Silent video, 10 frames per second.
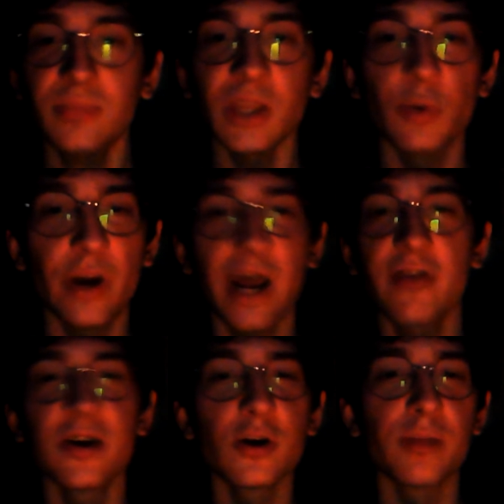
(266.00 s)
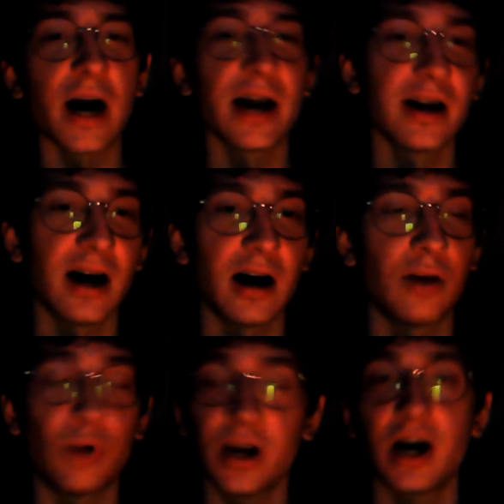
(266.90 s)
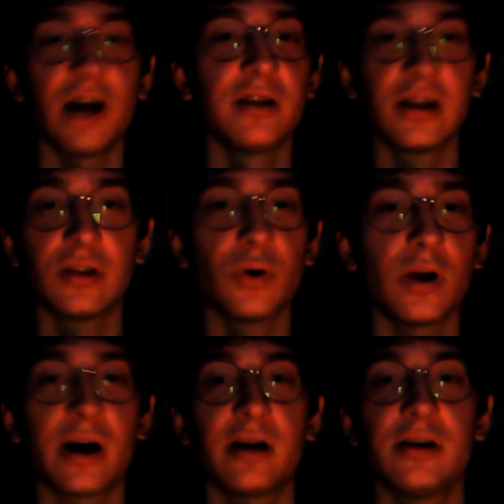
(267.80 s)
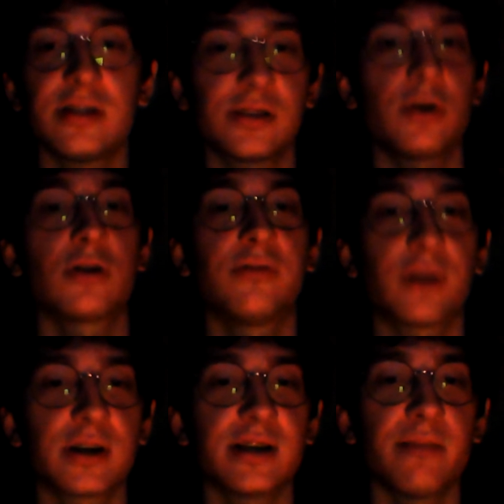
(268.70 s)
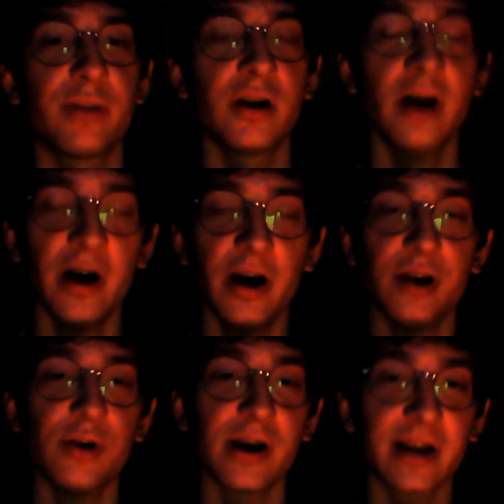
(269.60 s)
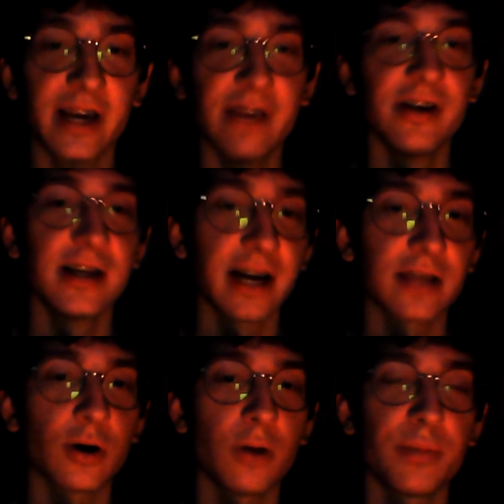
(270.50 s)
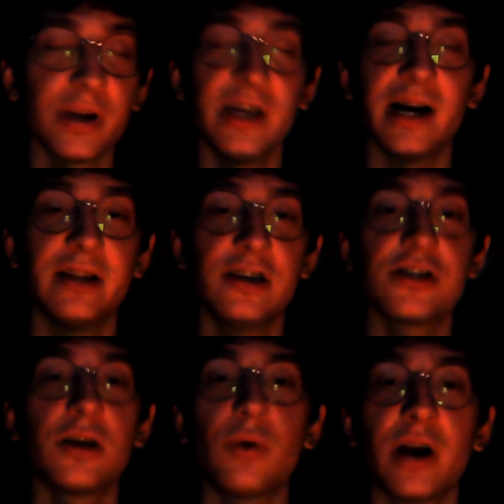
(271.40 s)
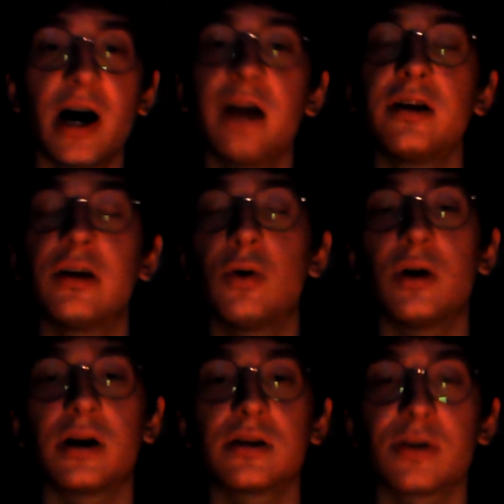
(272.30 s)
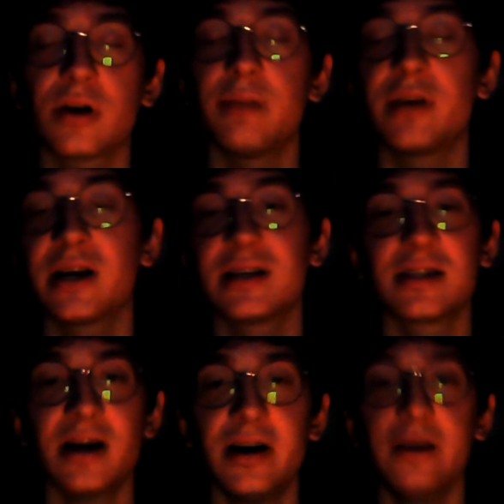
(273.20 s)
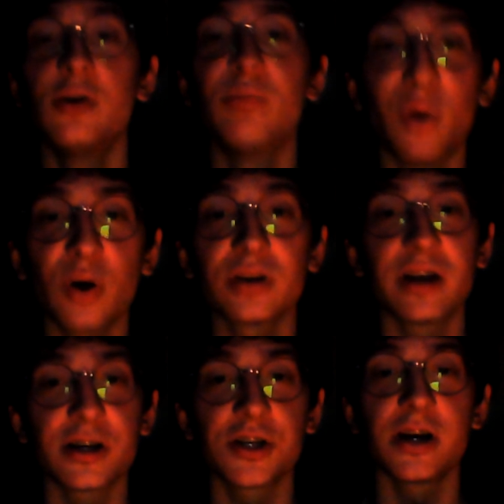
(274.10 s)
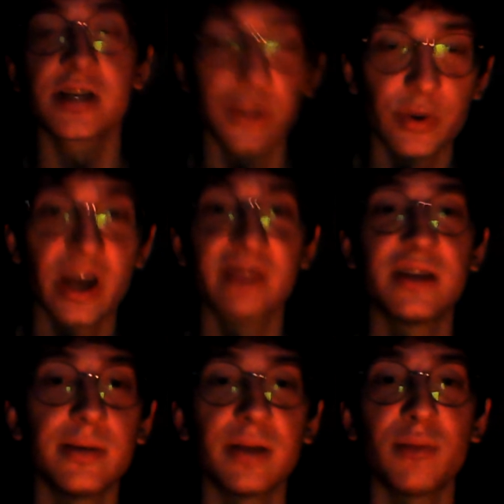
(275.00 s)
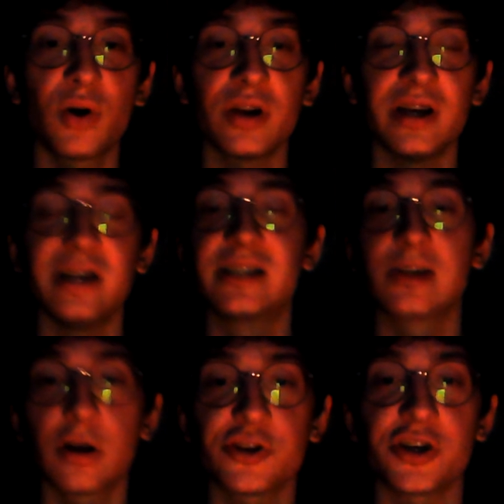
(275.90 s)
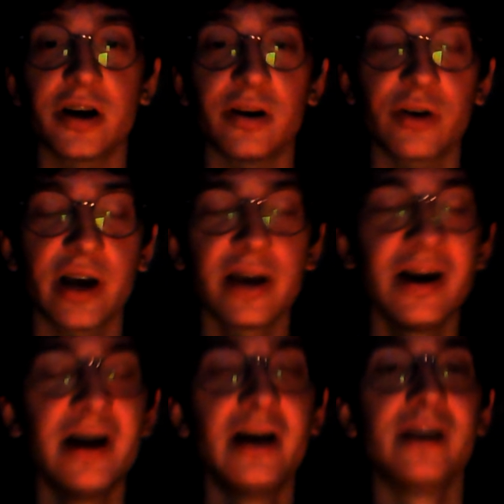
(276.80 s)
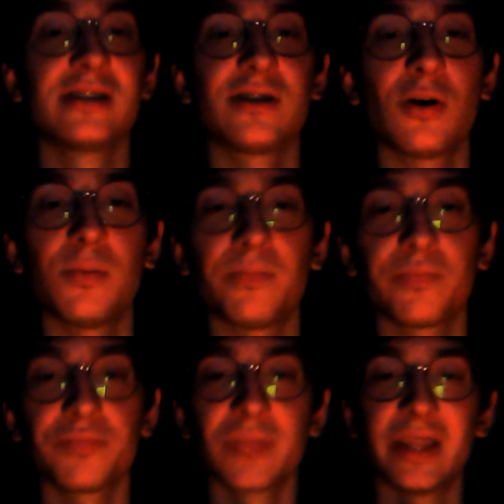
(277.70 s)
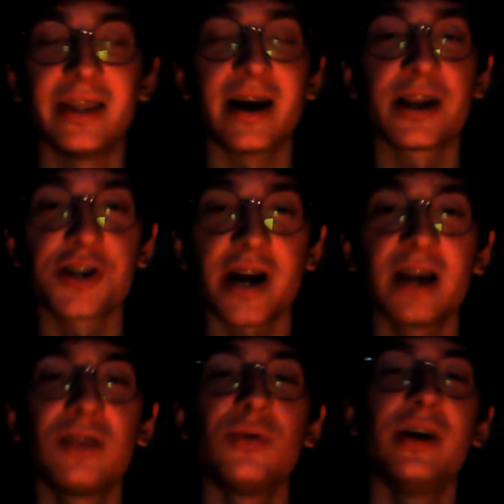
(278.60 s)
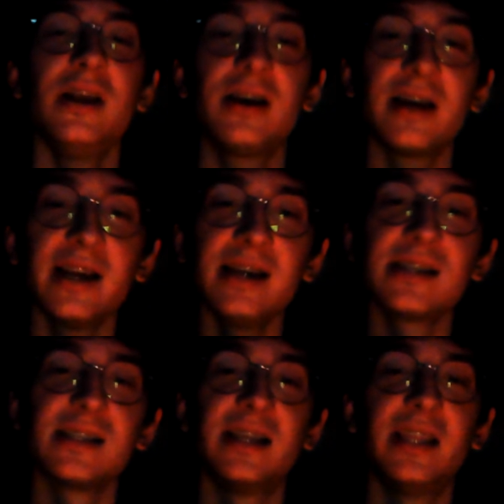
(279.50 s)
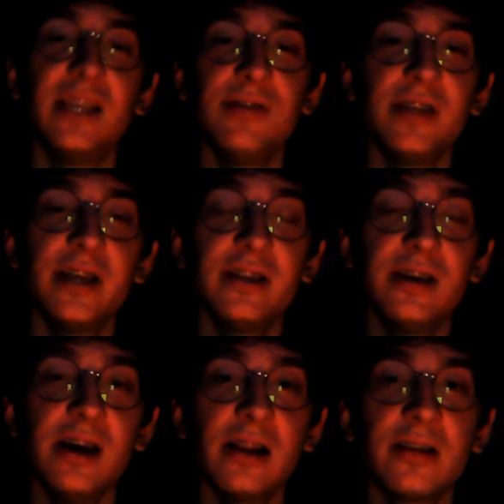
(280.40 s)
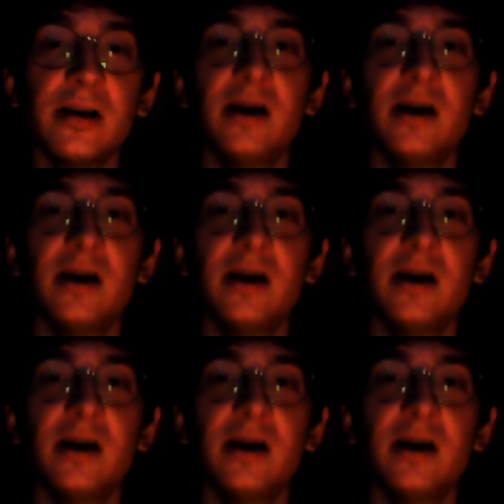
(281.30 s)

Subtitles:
whenever you buy a $100 stock, for example, you are giving that company additional $100, okay? Because you bought their shares, you gave them the money. It's logical, okay? So they are trying to increase the dividend yield.